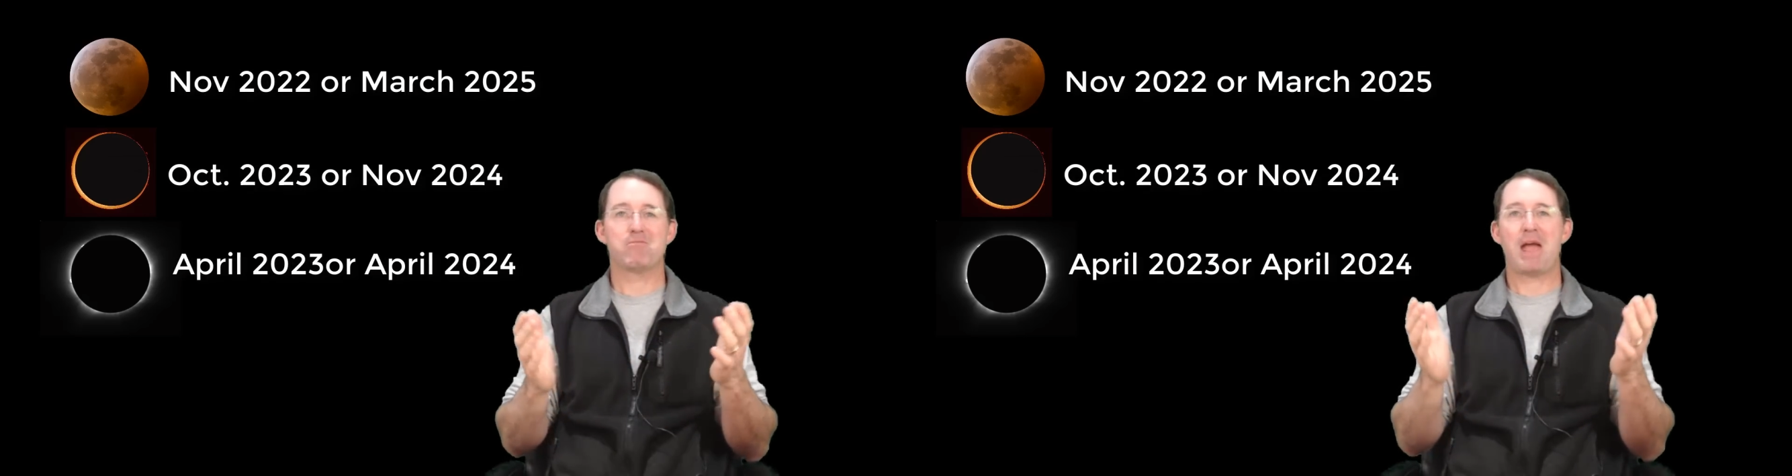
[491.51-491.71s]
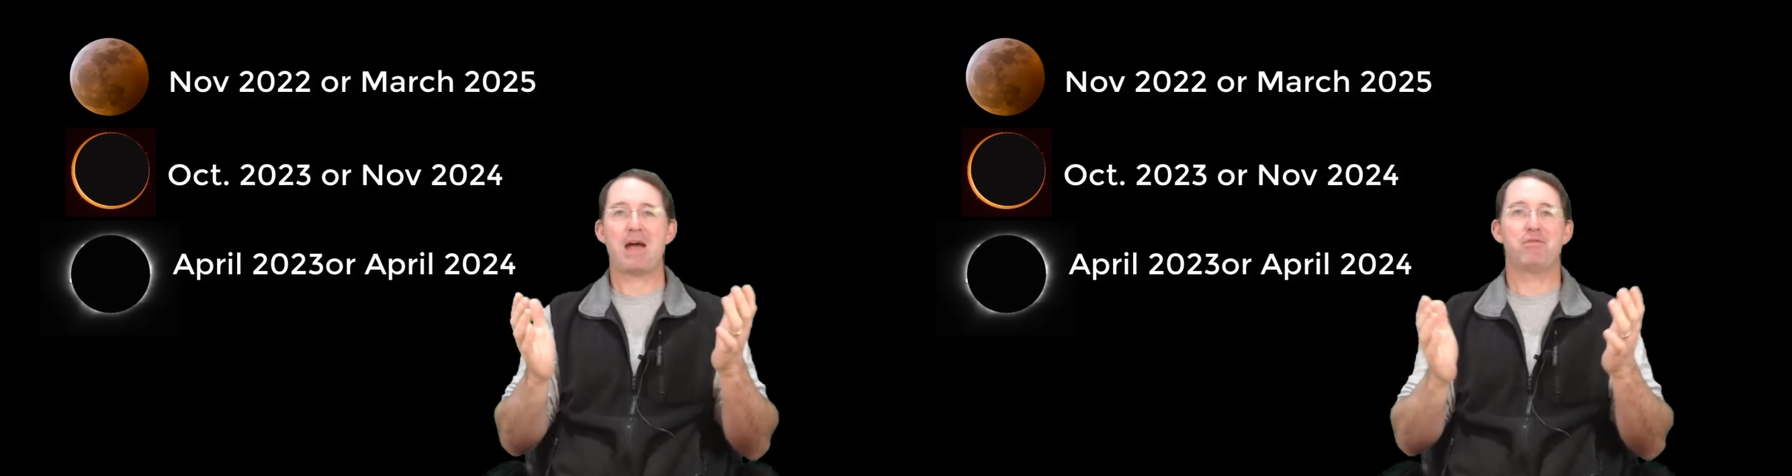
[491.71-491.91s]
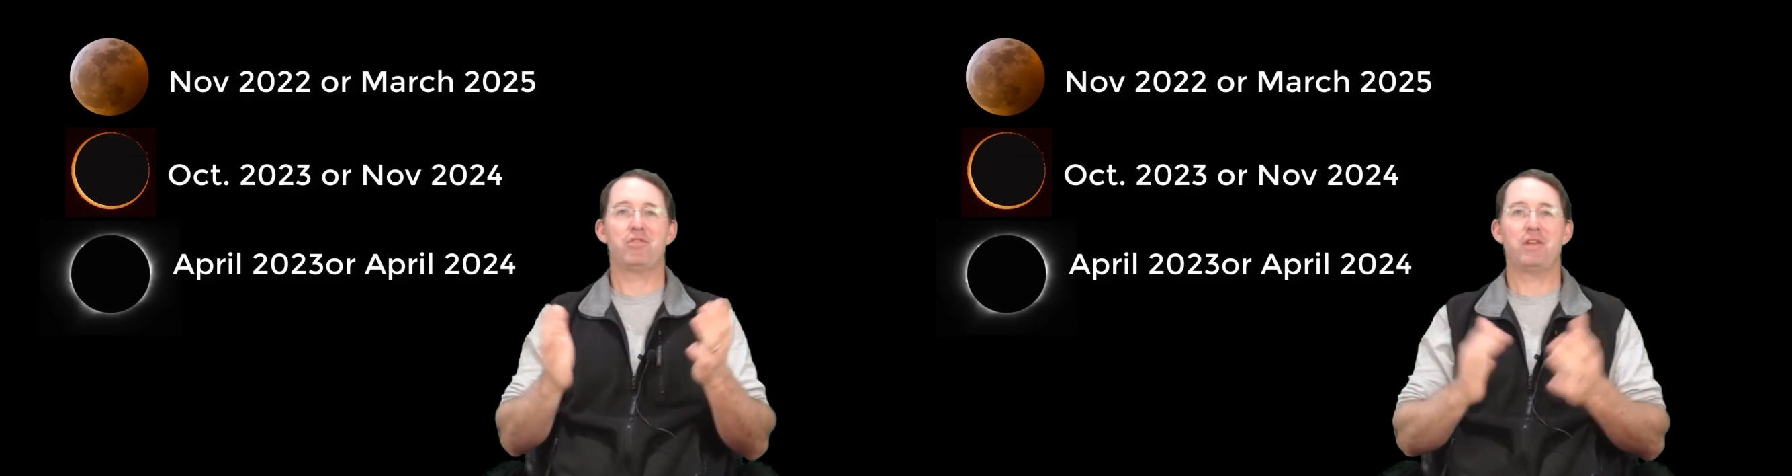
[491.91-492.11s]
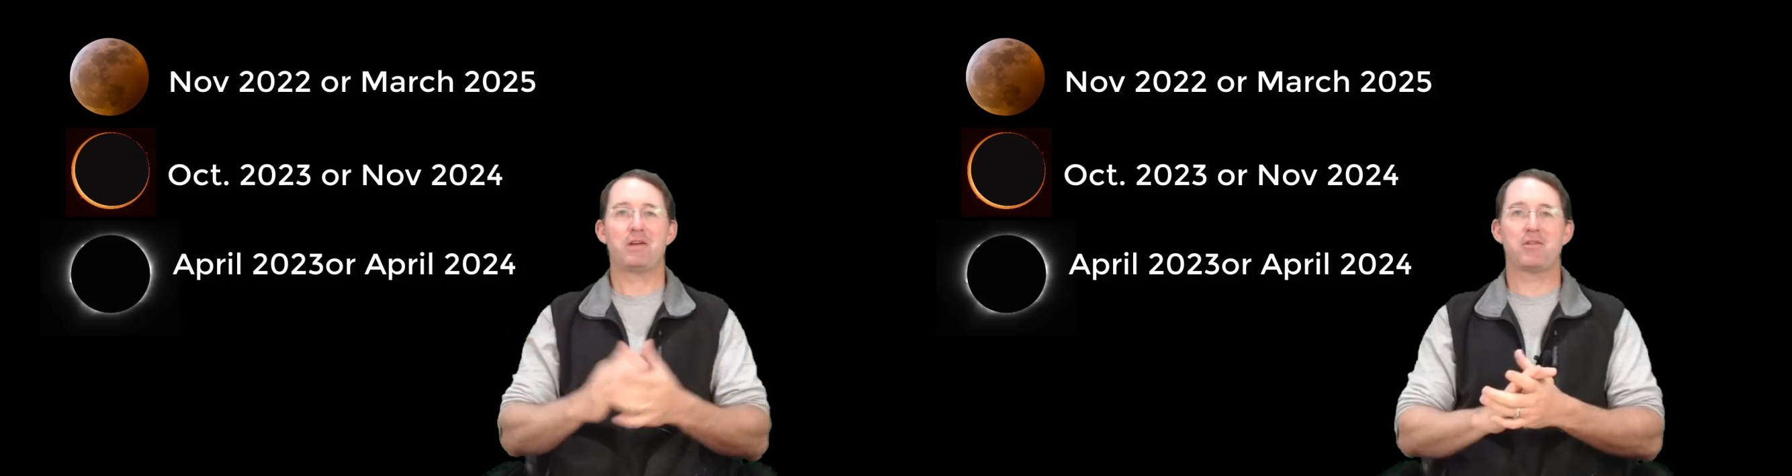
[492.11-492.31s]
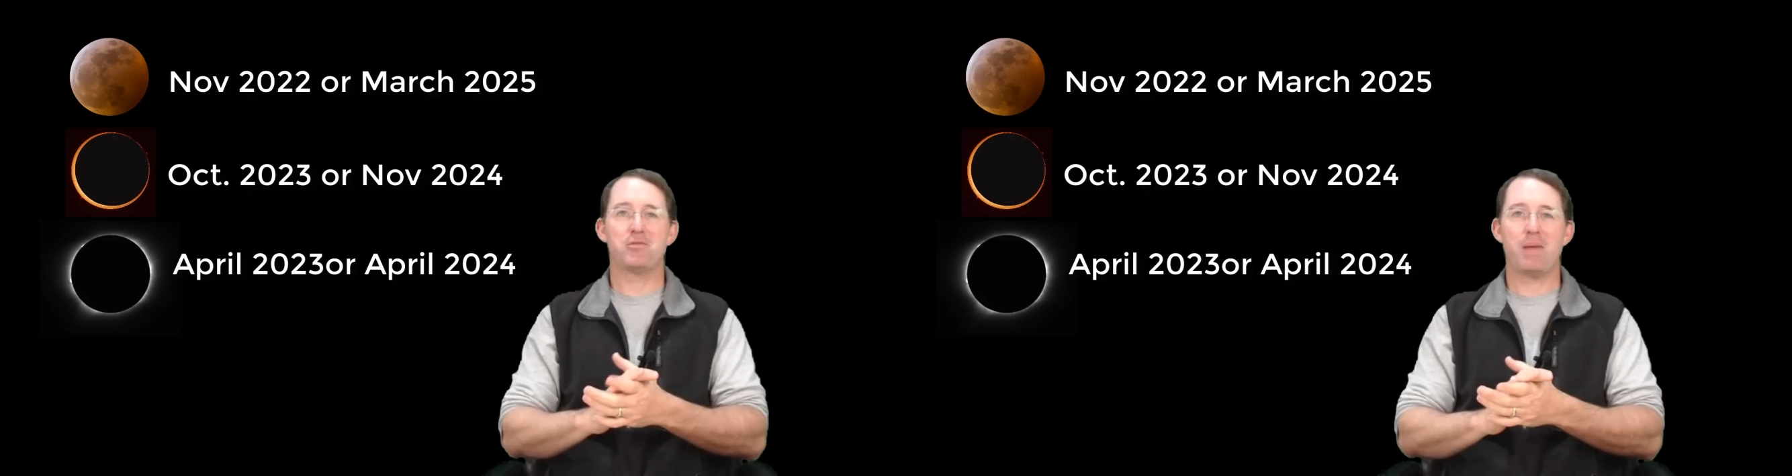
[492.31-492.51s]
have
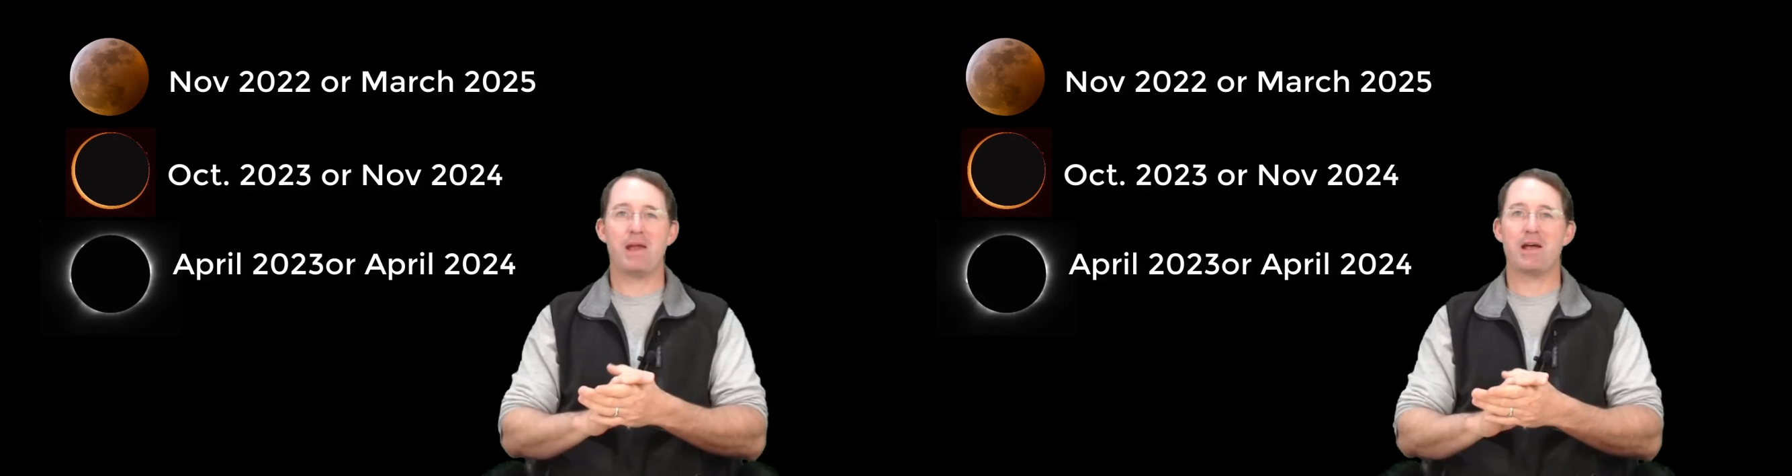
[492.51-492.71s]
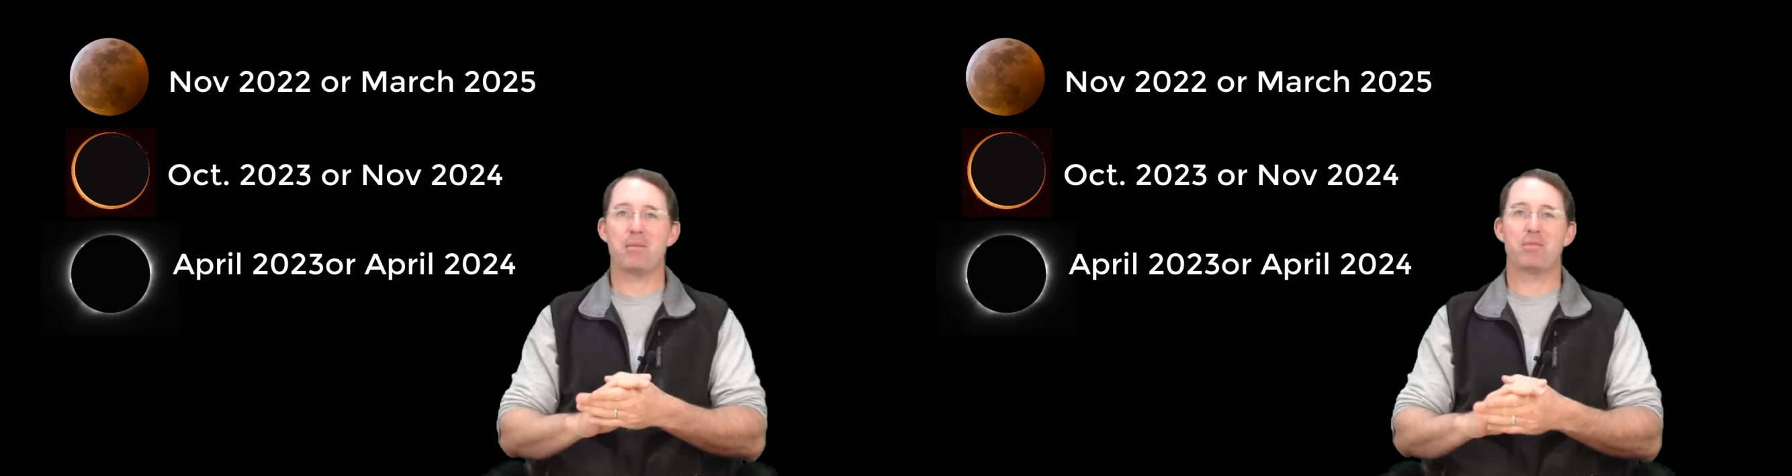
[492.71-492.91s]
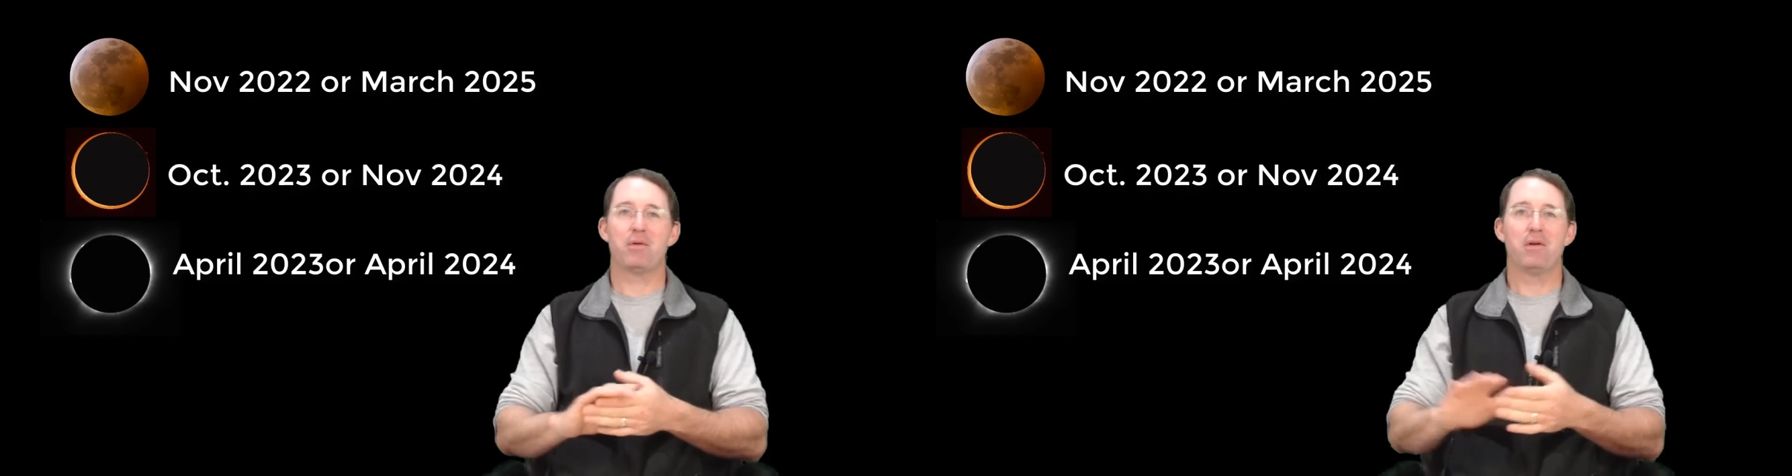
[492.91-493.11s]
stickers made up